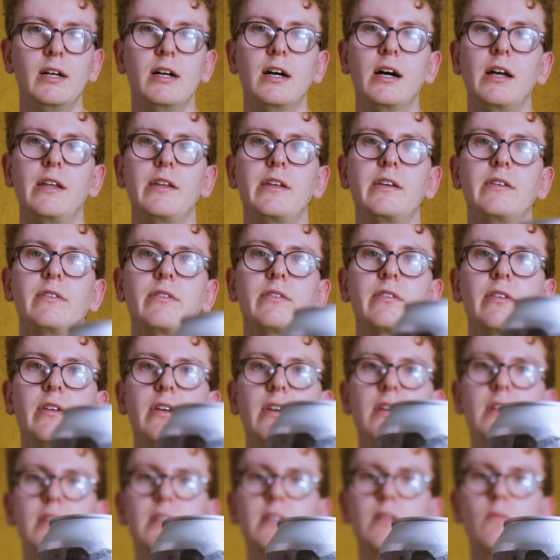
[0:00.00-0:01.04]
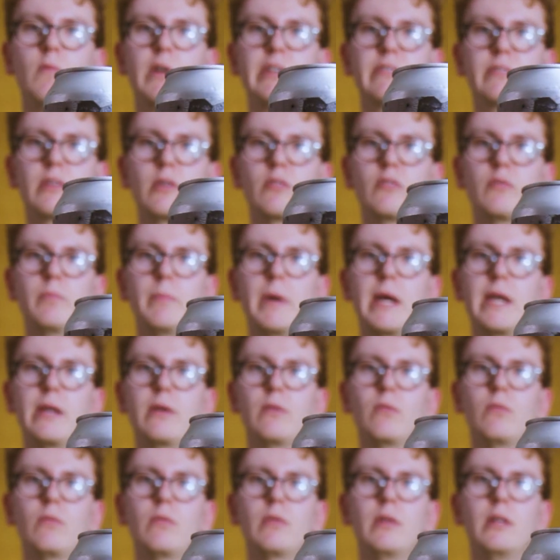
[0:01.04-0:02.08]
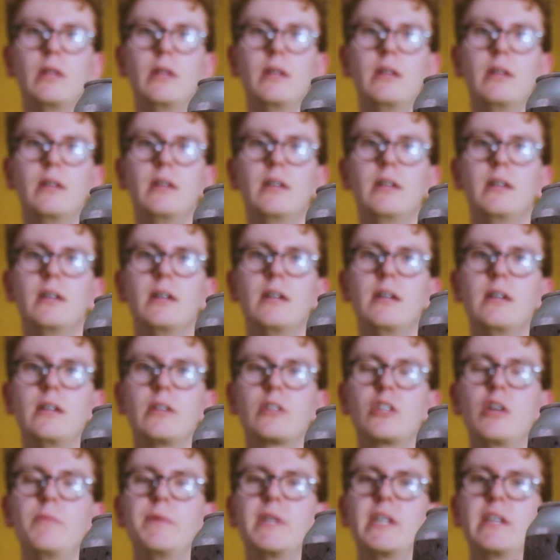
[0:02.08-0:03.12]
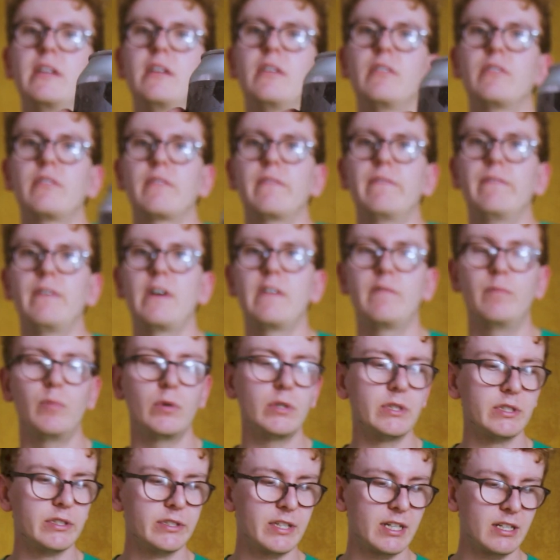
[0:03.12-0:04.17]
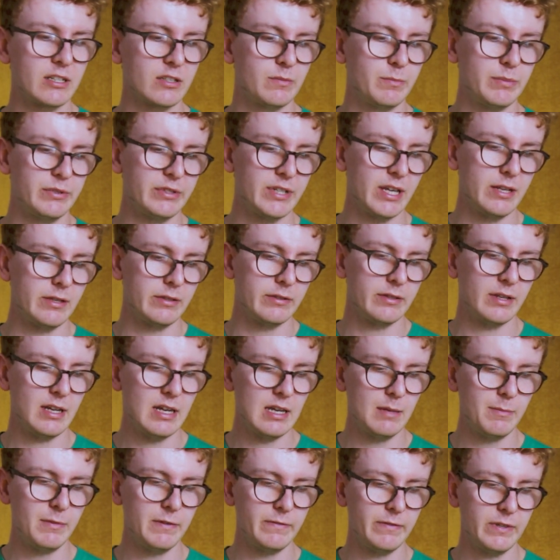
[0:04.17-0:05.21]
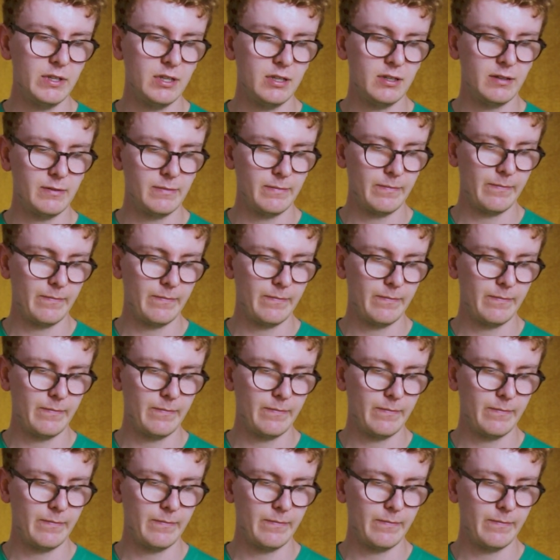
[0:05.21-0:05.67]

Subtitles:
And it is a West Coast Pale coming in at 5.6% ABV.